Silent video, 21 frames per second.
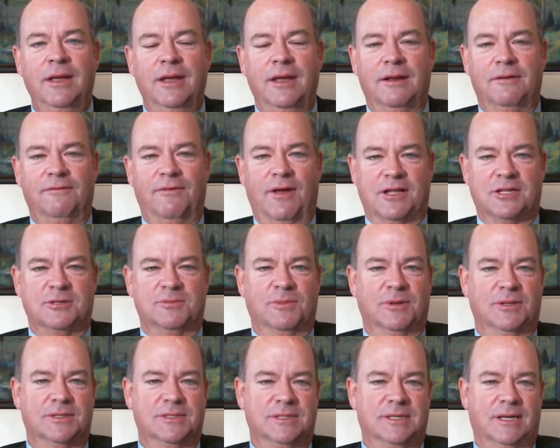
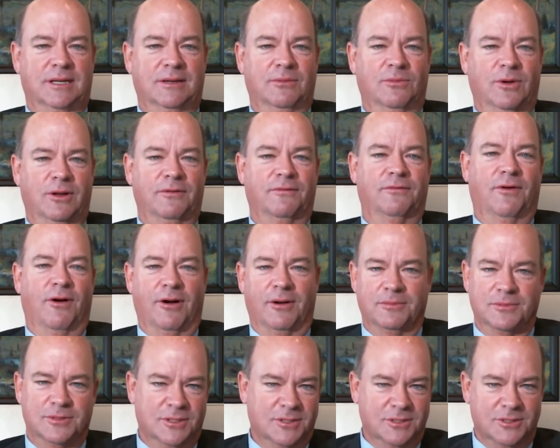investments in wind
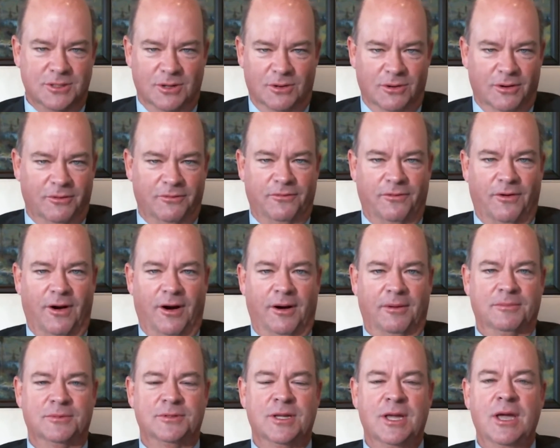farms and solar
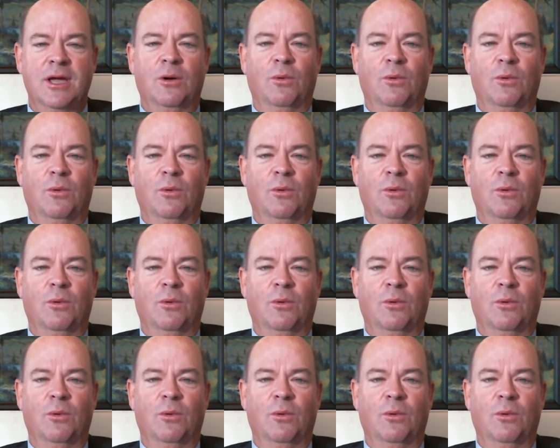farms.